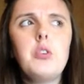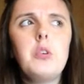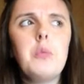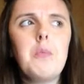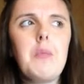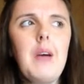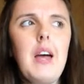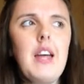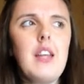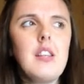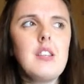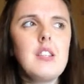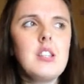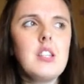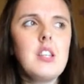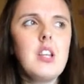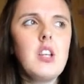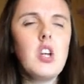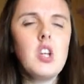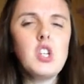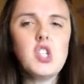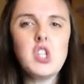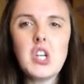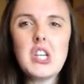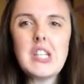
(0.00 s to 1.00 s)
format,
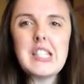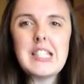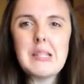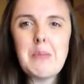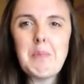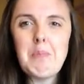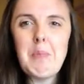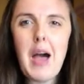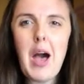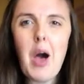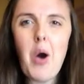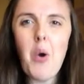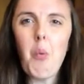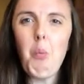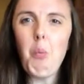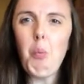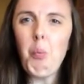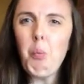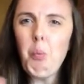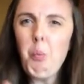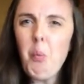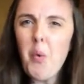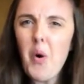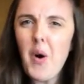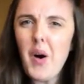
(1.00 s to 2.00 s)
just about
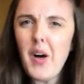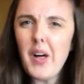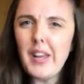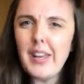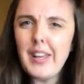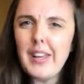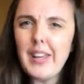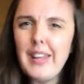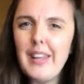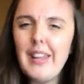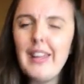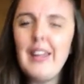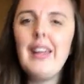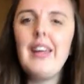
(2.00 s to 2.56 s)
one